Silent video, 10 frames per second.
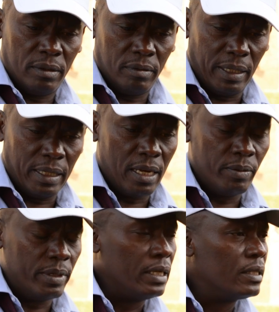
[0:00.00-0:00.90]
we are done
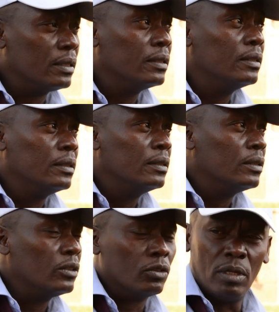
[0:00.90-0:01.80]
with it.
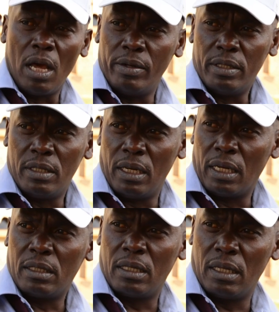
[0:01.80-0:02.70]
So now it's the
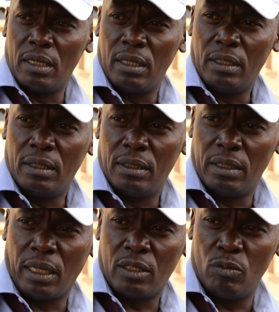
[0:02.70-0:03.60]
next
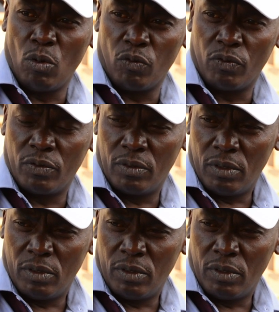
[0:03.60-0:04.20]
move.